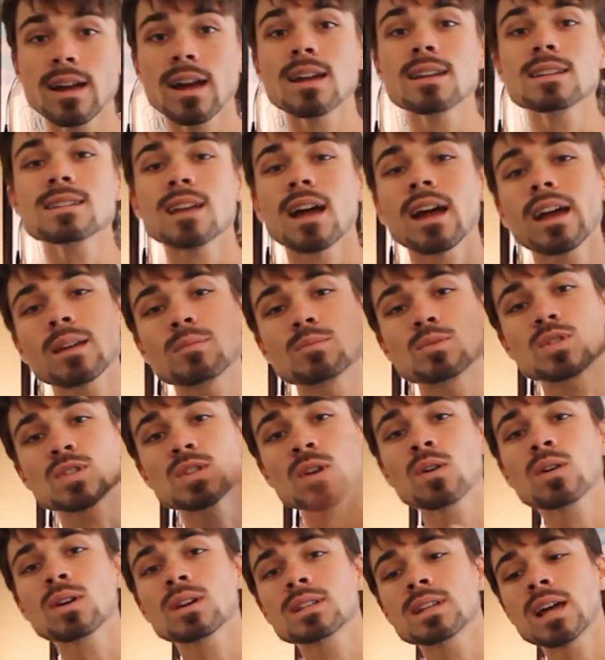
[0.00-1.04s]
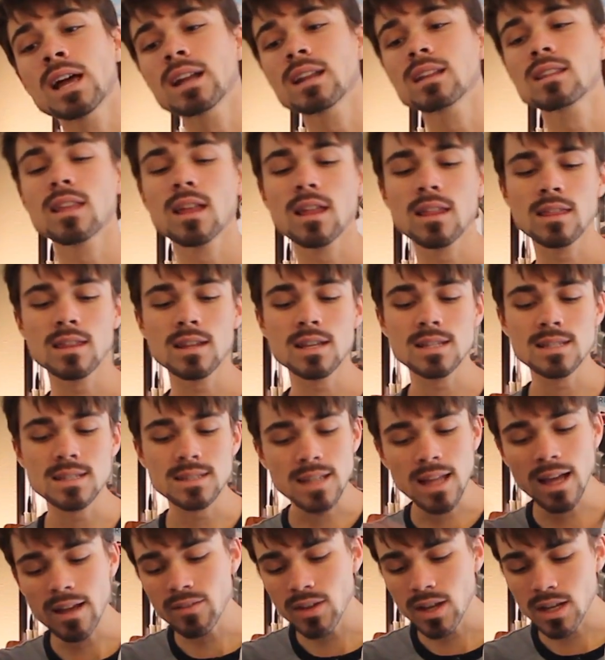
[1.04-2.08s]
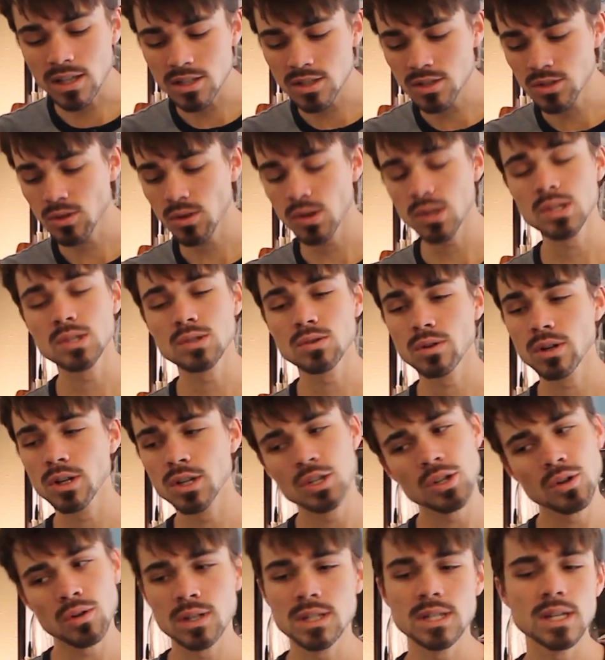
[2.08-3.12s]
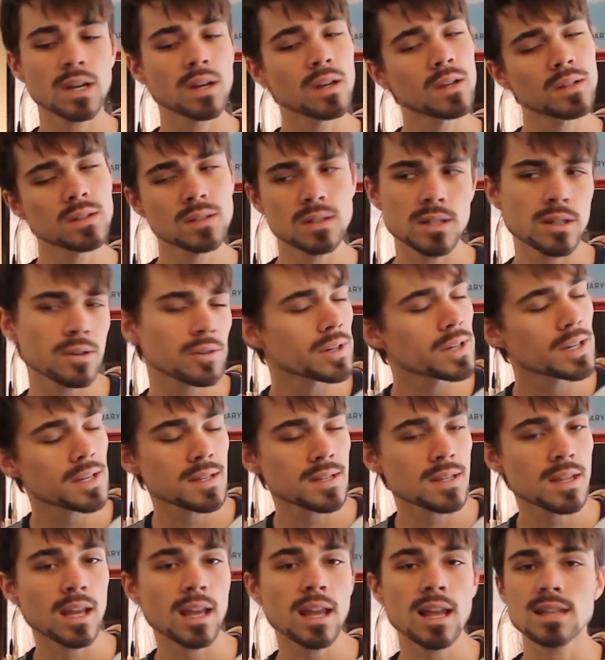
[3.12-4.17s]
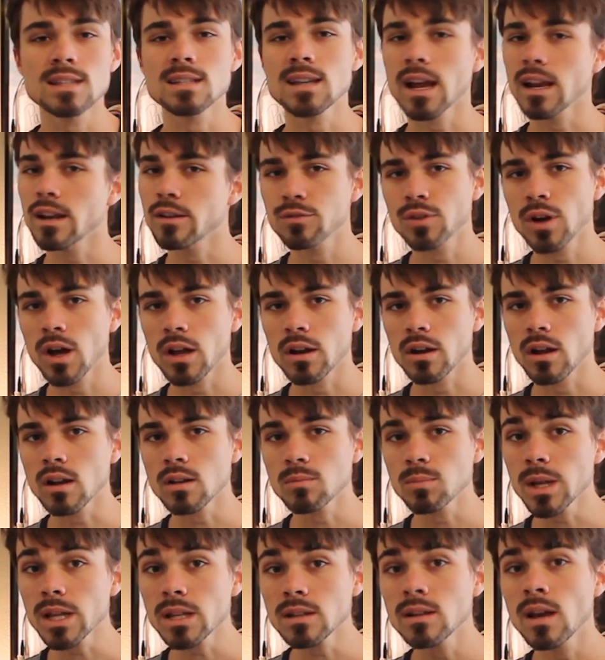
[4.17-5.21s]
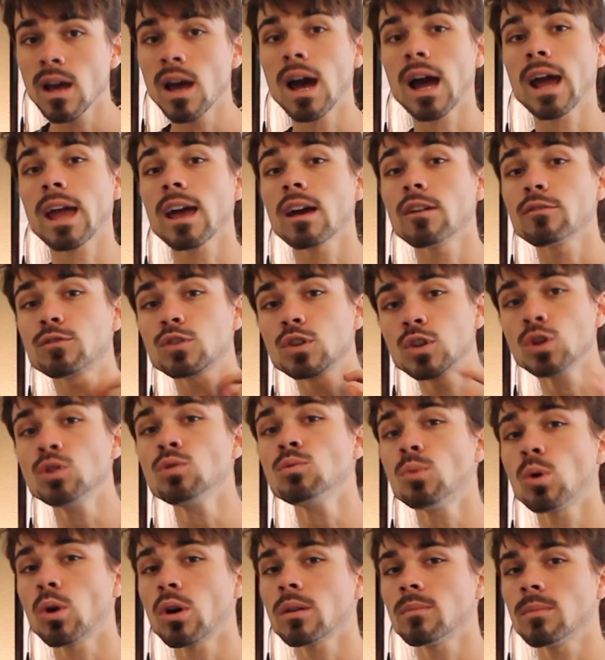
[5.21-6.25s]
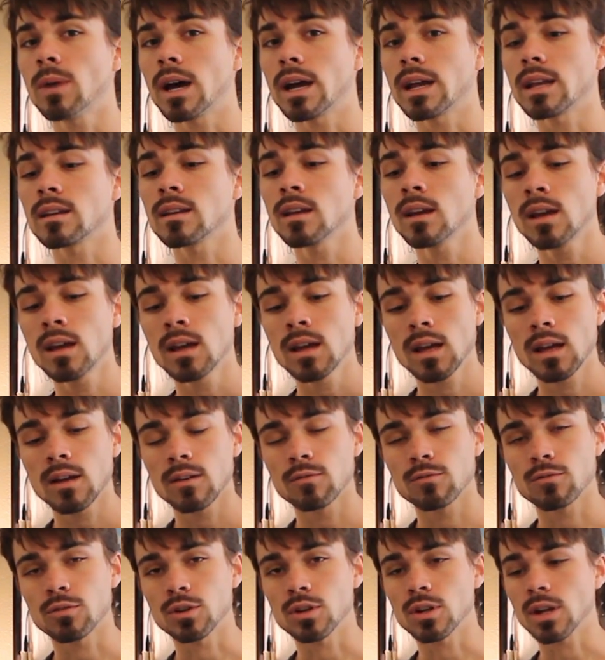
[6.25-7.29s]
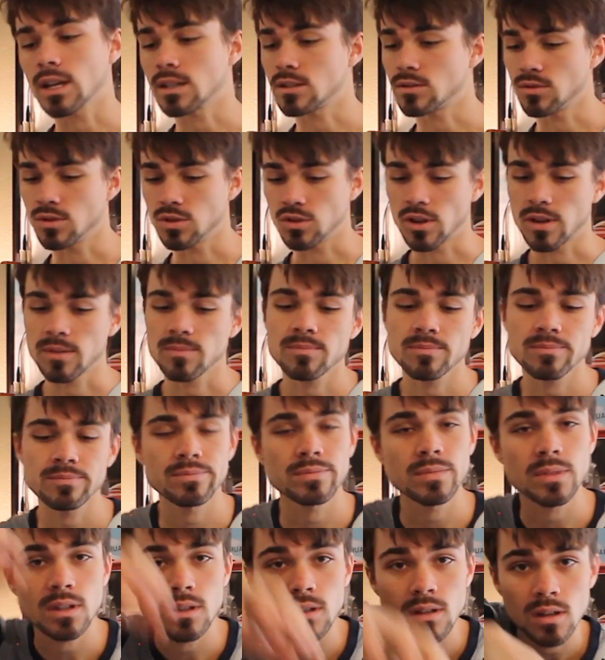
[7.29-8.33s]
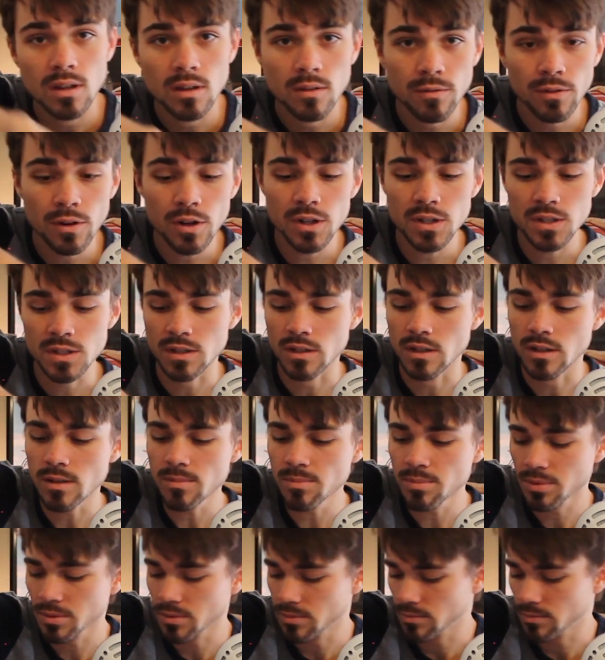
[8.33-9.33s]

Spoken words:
guys, I am so excited that this live-action Toy Story show and tell series thing has kind of caught on a bit. I have two more in mind for you guys to enjoy. First up,